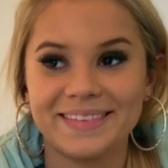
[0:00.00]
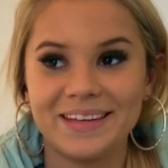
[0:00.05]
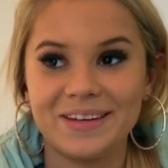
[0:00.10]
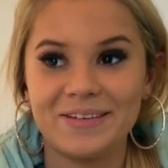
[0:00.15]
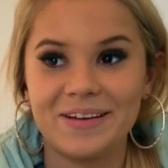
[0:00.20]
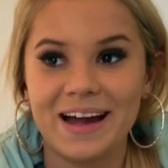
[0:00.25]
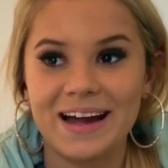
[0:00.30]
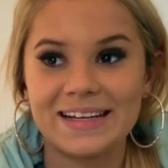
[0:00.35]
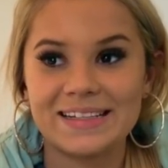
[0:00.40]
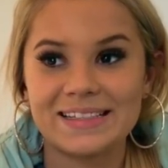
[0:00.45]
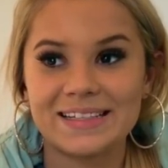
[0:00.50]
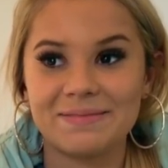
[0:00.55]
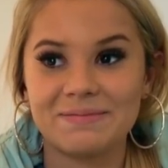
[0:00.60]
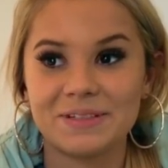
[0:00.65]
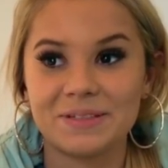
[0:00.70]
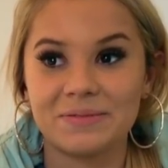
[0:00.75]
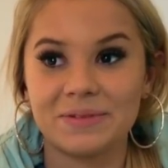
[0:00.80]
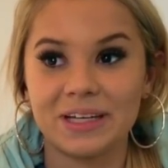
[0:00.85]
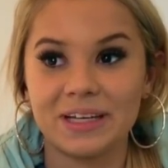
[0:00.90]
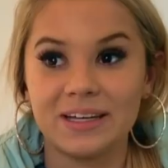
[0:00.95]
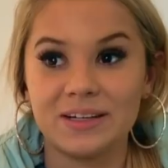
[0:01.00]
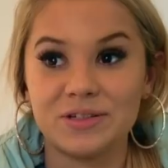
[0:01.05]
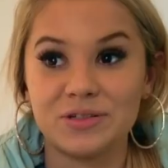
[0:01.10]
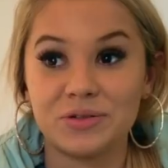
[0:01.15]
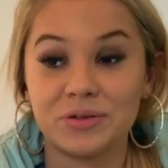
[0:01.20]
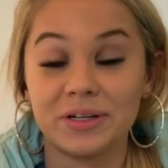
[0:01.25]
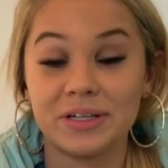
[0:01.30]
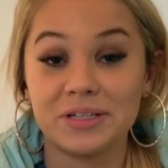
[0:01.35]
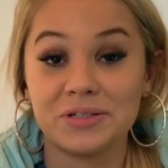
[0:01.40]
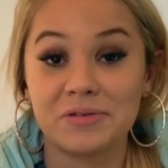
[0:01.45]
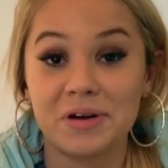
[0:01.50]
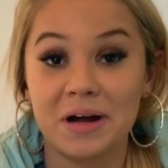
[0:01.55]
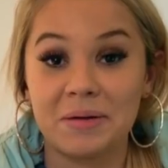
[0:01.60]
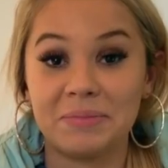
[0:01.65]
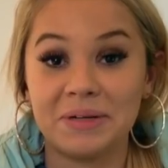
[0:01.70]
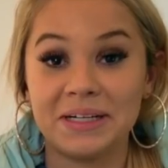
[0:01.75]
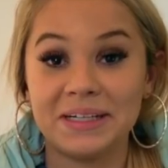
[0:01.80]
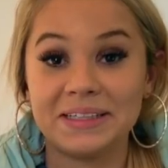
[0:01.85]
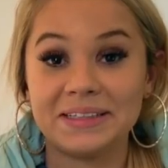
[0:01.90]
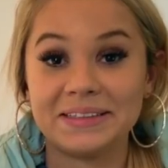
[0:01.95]
you guys seem to really enjoy
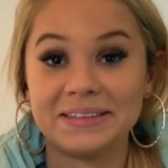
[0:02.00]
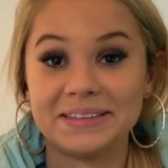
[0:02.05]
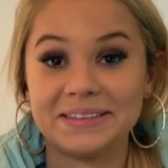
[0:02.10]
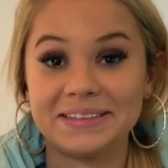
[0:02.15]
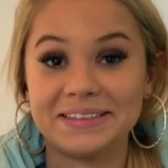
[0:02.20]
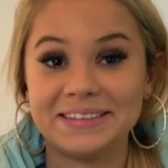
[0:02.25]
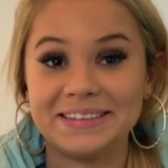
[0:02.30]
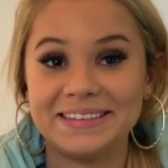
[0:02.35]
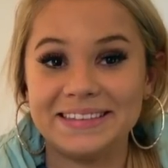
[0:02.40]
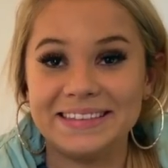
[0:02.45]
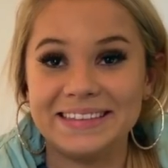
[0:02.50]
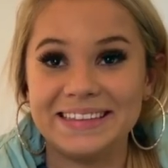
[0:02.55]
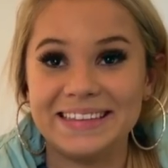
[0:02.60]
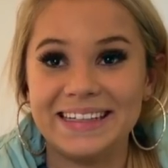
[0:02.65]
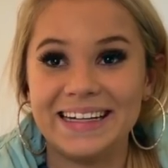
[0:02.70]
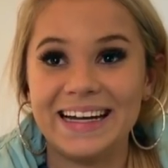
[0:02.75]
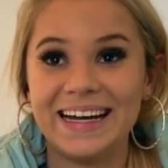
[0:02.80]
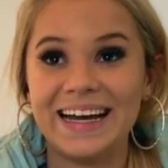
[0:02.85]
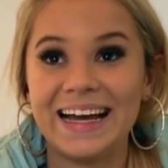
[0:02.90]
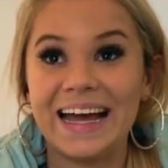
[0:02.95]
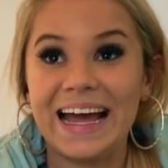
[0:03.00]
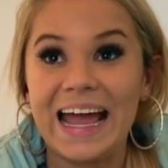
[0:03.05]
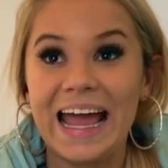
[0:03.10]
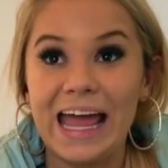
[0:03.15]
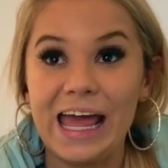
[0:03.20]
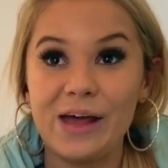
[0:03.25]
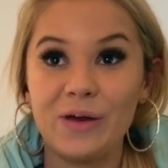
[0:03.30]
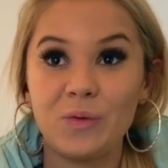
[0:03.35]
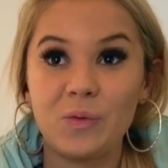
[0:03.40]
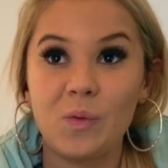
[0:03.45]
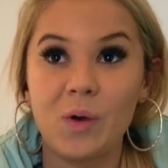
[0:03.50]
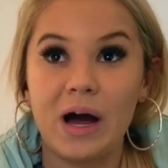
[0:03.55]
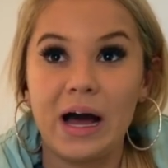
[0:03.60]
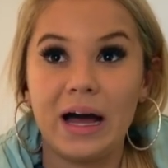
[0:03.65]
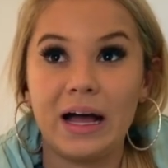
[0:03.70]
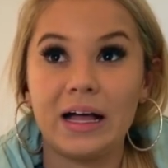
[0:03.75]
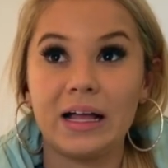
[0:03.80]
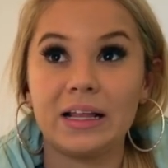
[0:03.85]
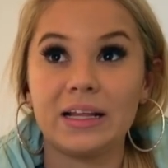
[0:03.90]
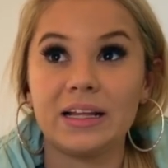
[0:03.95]
drama. And
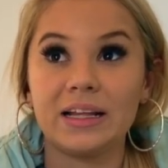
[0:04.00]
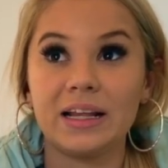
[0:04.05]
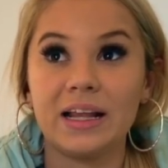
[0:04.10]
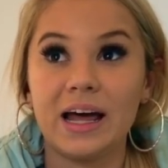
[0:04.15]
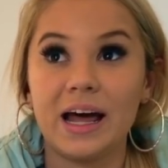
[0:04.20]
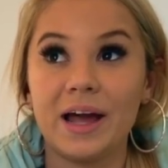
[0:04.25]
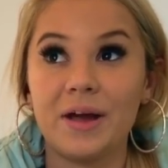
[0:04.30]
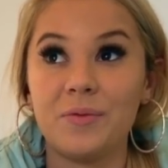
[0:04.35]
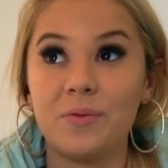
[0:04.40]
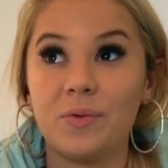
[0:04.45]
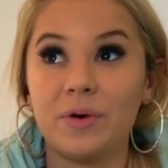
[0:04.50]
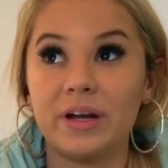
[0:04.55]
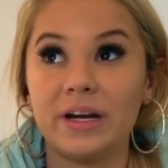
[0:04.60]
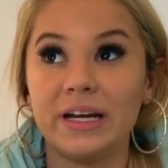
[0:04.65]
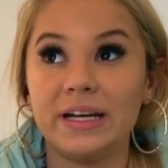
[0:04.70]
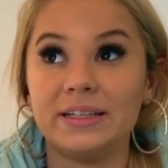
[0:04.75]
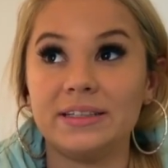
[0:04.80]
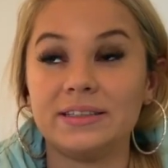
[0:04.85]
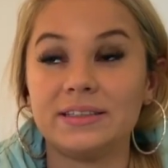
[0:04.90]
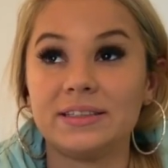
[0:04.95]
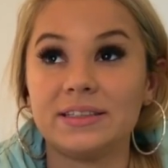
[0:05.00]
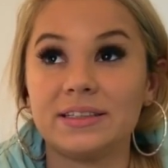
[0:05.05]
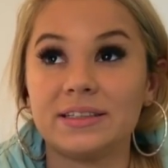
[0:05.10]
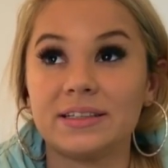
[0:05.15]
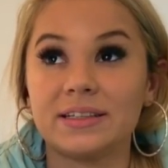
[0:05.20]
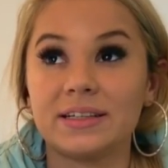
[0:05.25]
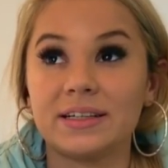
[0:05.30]
while I wouldn't